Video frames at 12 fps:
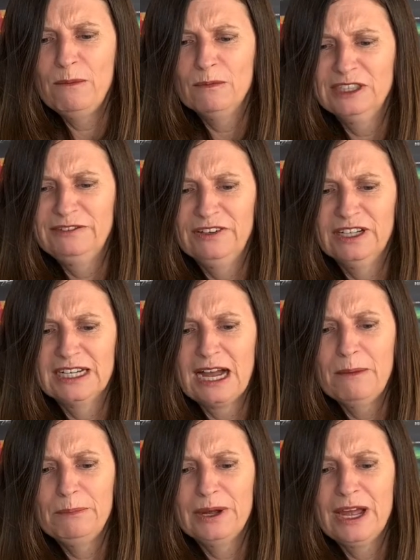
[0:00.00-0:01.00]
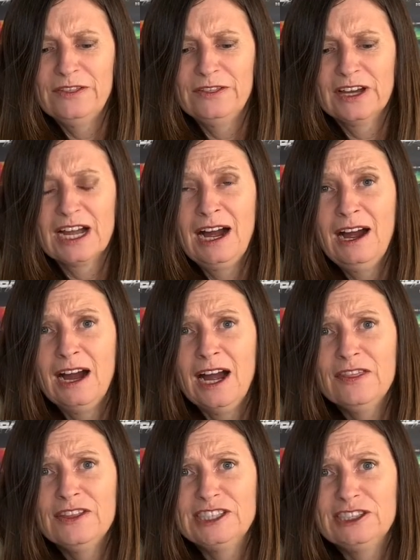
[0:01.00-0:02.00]
was filling up at the car
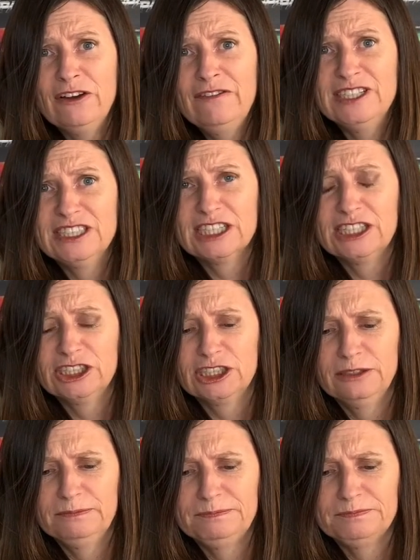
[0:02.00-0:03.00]
at the service station.